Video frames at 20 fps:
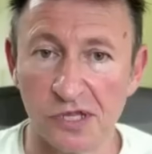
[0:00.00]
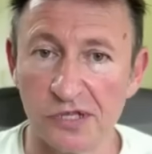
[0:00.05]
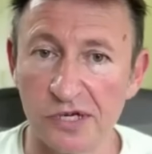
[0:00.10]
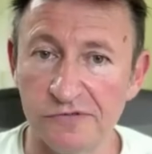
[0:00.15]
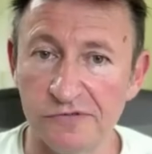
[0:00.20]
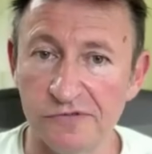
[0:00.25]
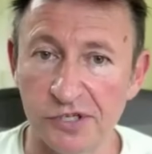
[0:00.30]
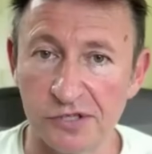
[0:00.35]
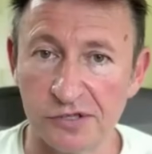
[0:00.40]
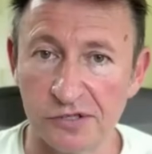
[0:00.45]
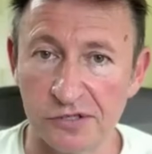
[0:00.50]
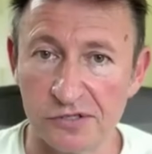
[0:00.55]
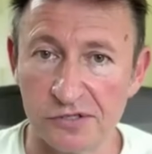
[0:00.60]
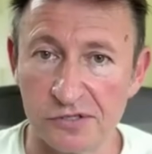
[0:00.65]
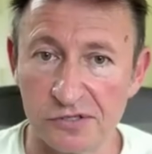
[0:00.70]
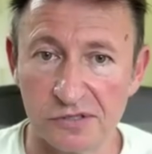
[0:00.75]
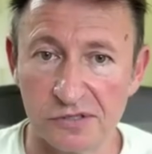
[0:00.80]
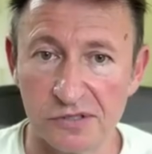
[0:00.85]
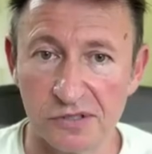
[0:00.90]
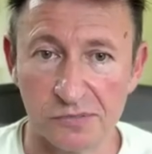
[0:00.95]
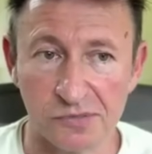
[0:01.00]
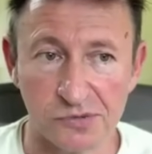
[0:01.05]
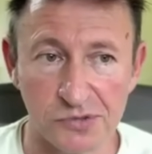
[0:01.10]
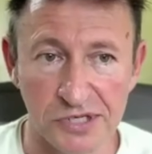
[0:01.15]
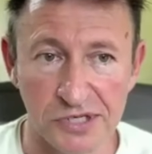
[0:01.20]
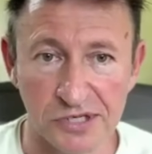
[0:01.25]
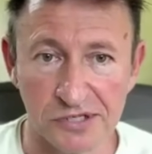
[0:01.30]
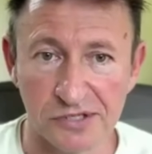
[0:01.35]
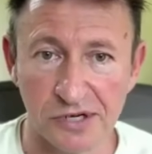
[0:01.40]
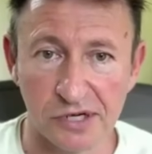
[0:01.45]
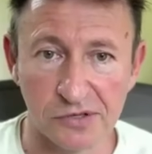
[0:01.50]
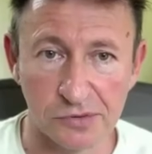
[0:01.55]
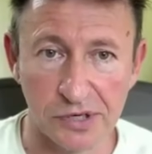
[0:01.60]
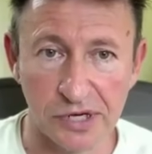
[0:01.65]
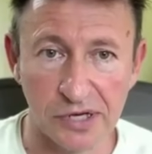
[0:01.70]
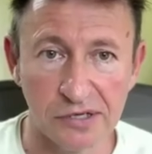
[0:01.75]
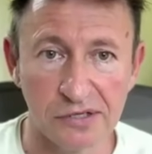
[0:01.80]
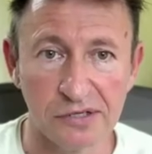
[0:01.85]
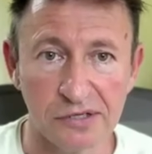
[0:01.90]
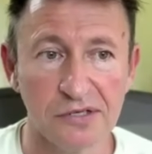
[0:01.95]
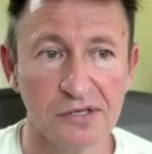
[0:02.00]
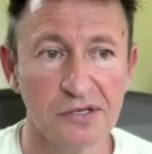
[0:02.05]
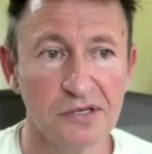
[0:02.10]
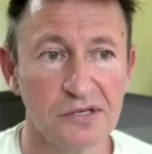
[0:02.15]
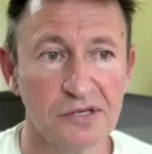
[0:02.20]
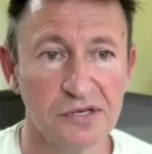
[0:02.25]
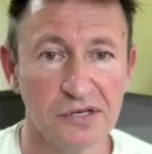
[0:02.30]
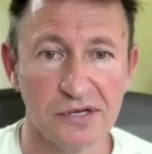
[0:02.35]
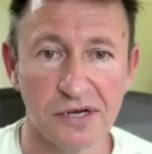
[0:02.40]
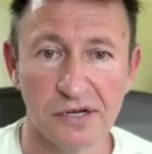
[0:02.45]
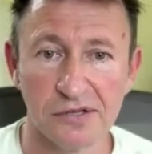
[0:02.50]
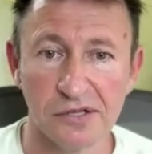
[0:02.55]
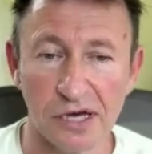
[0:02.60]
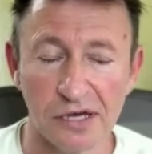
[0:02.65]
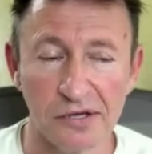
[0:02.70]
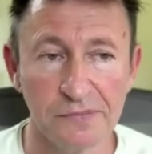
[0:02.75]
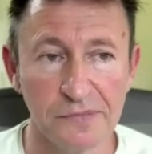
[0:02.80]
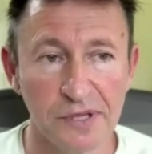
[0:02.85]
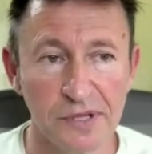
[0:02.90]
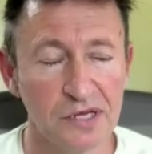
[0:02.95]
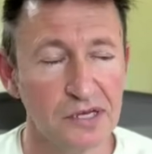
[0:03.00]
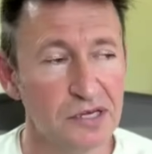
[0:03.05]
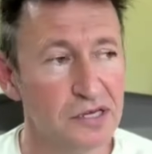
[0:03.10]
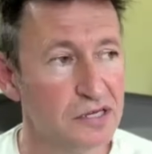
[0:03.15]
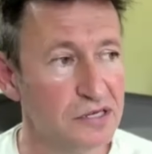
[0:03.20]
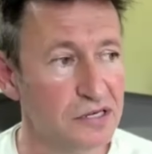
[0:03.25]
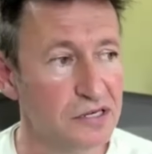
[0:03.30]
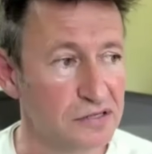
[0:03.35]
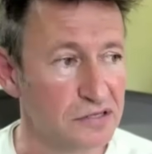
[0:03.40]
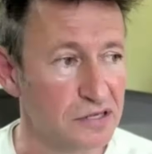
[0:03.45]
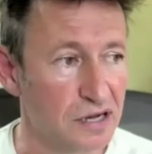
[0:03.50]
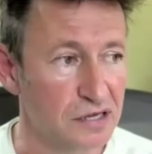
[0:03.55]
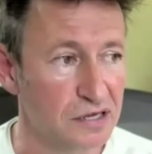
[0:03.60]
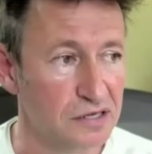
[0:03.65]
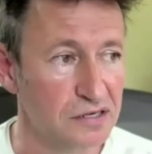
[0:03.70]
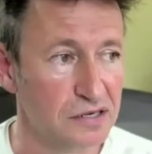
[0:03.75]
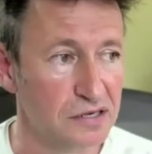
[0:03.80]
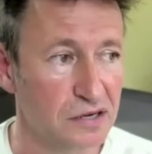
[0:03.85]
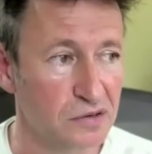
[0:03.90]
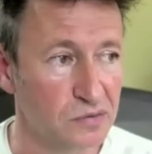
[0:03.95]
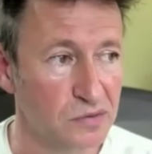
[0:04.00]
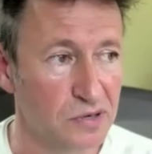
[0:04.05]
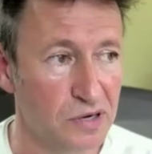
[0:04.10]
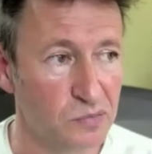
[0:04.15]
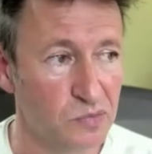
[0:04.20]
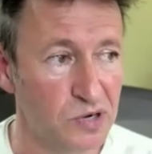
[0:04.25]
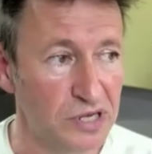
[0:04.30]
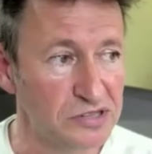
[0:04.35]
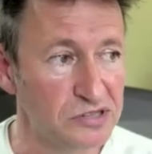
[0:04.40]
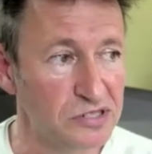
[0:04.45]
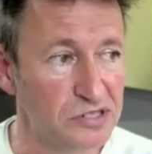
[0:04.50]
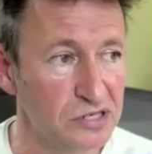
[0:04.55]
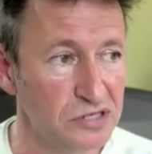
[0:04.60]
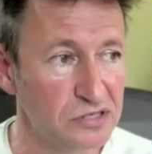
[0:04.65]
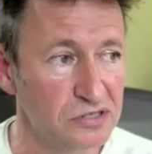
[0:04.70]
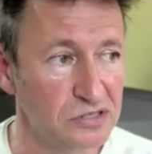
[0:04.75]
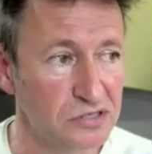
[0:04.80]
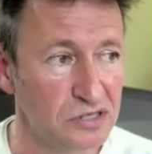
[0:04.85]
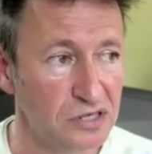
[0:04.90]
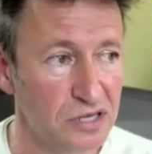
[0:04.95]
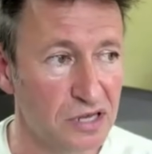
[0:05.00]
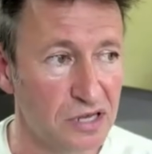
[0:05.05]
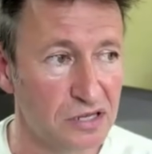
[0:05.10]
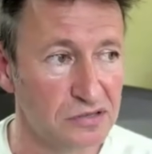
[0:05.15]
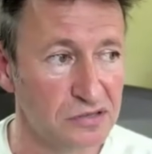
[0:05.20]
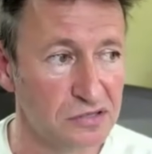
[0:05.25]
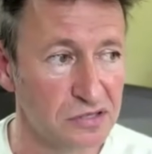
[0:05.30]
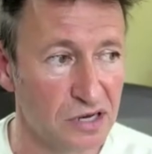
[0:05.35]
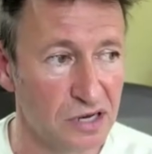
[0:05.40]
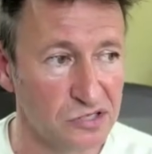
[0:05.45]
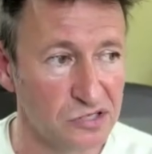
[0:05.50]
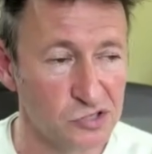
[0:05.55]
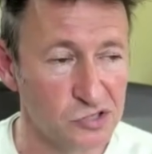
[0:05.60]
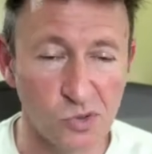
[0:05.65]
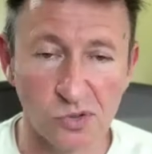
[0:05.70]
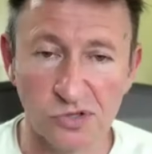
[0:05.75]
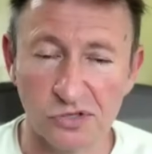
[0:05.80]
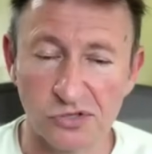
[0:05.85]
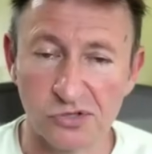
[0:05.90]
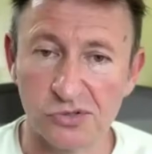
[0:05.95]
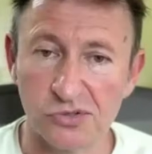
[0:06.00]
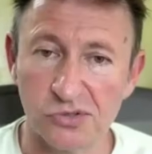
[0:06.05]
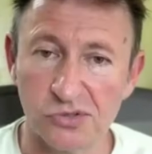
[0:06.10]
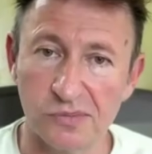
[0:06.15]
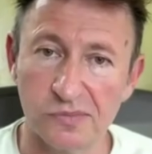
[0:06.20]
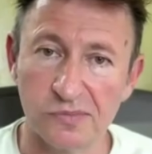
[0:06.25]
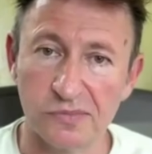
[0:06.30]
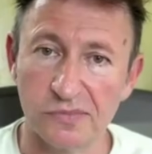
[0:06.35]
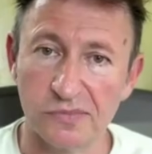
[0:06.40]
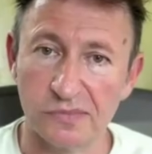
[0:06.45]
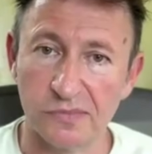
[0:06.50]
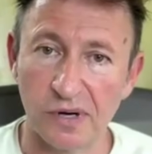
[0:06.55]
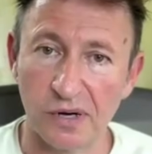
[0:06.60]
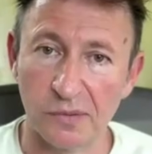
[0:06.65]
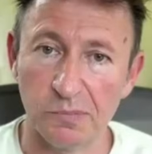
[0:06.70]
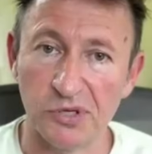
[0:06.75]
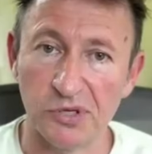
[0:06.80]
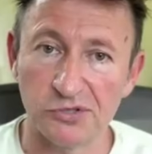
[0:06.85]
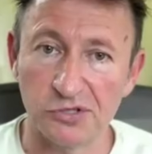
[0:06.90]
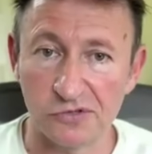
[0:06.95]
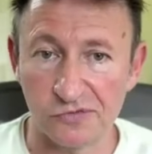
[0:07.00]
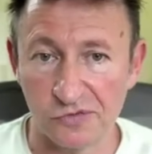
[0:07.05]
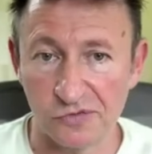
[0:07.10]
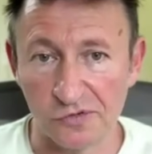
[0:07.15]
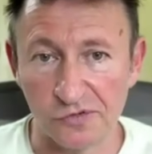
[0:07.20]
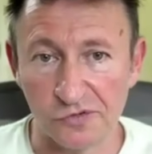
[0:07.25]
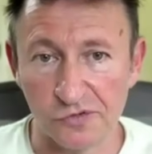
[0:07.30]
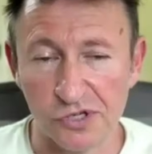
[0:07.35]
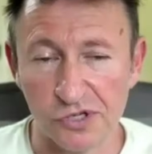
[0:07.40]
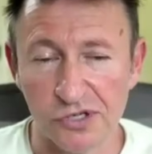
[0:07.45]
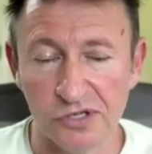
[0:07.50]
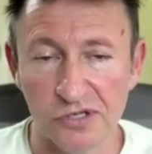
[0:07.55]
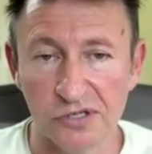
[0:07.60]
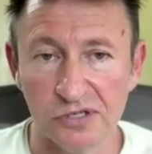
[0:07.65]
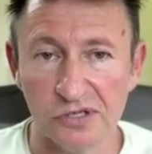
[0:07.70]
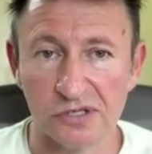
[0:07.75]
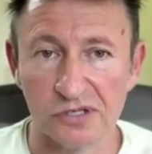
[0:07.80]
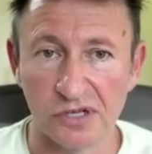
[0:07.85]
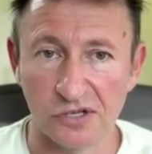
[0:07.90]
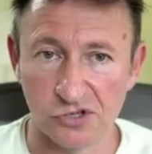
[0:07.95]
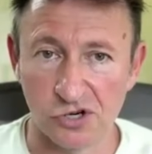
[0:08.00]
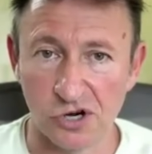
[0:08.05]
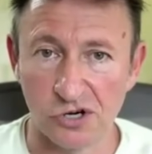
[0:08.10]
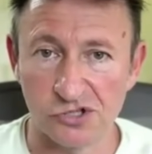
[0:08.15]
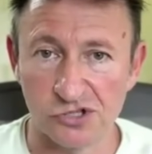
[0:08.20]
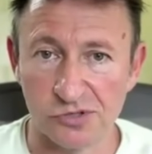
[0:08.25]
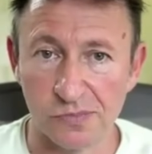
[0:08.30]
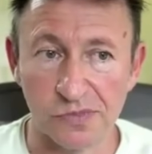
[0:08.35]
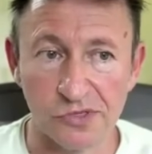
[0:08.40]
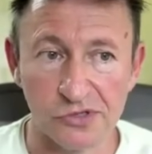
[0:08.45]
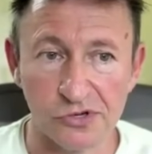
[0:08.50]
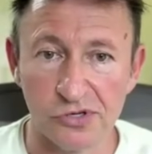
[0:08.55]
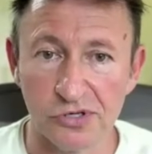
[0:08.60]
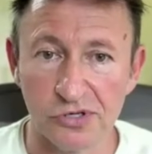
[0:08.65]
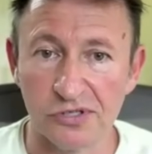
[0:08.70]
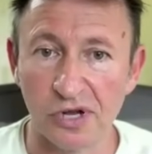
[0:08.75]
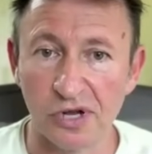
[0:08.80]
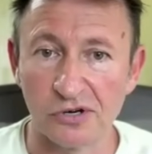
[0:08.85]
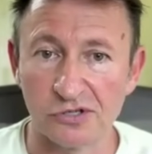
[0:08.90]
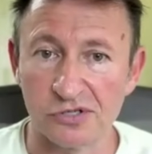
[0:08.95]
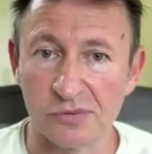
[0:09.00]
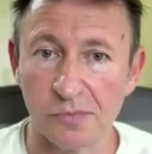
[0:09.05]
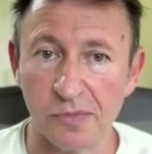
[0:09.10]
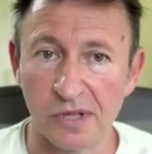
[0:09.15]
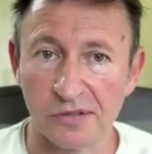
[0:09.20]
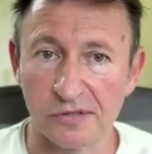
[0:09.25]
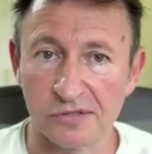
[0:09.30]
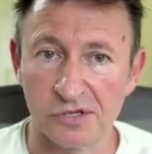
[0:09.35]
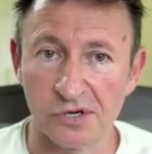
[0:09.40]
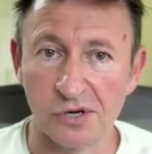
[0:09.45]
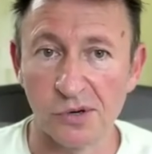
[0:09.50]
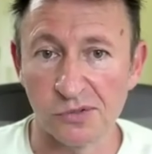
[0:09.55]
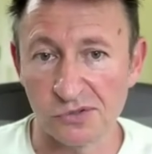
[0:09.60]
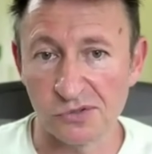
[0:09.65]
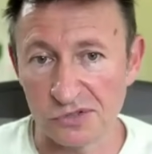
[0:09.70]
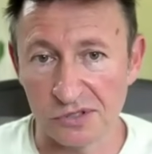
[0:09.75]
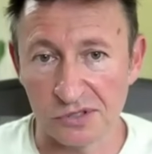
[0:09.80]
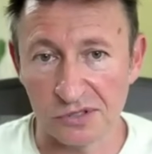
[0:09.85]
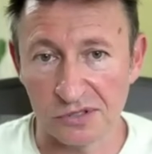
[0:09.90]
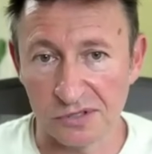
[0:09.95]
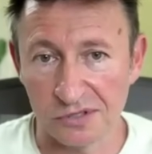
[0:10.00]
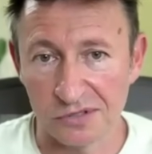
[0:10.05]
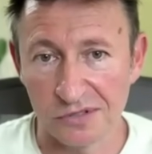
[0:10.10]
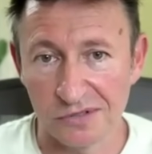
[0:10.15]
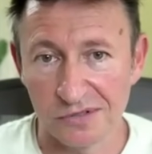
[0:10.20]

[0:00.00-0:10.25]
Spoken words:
LA Fitness in Marina Del Rey in LA. And I went in and I sold it to them. I built it for free and I charged them $30 a month to host it.